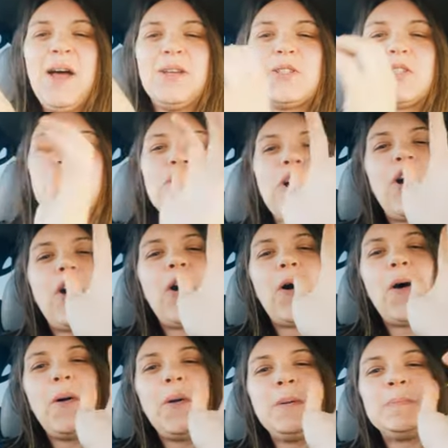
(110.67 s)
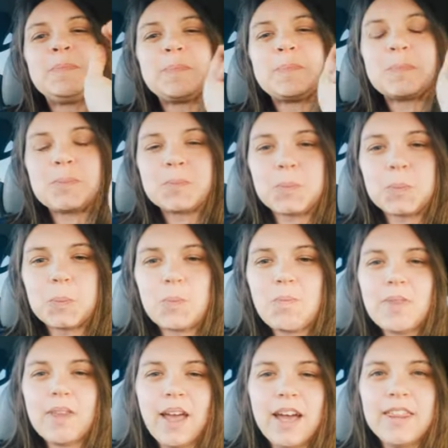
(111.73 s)
So
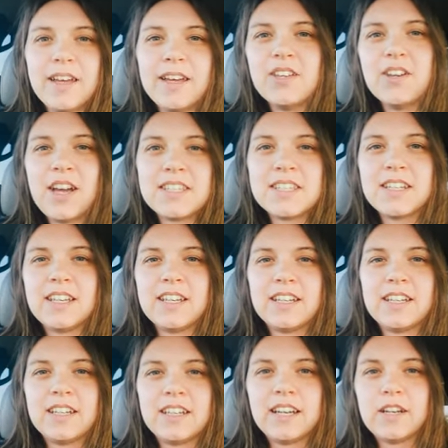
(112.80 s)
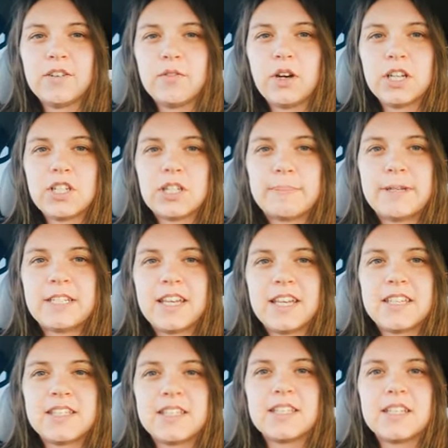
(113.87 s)
I thought you guys would get a kick out of watching me
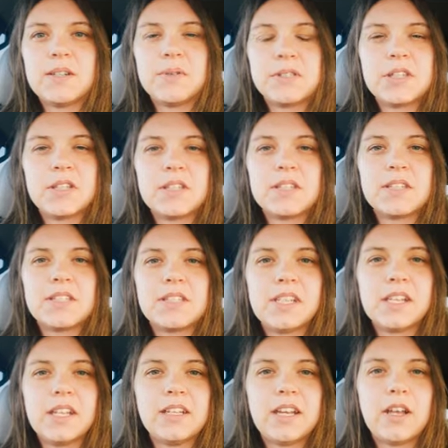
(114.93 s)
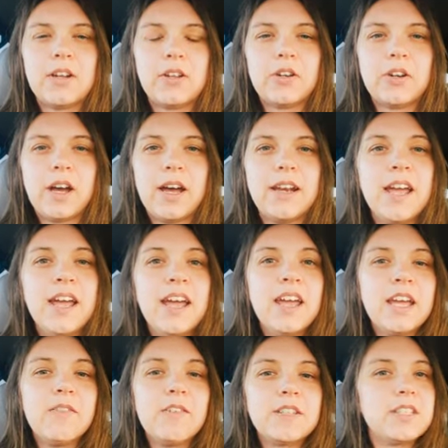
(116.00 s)
test to see whether this is stinging nettle or not.
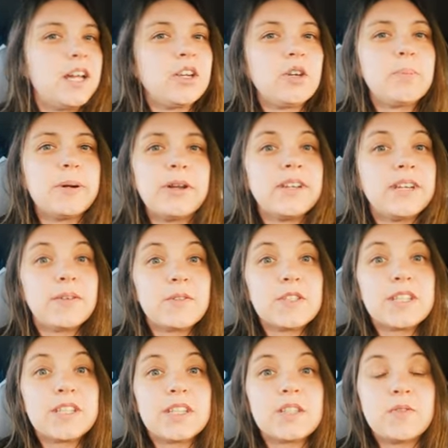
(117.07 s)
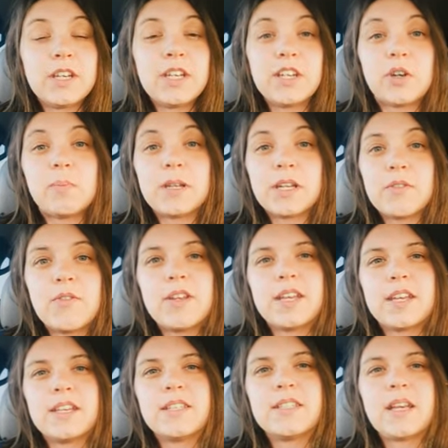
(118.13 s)
If it's not, you'll probably never see this video, but if it
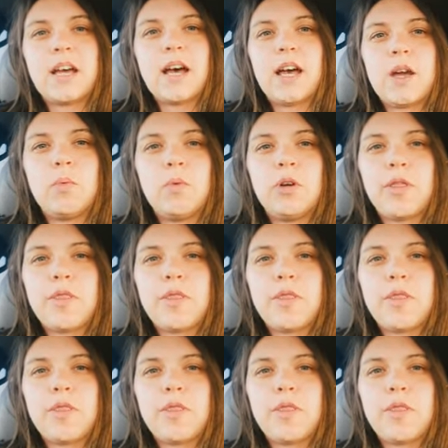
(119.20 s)
is, I will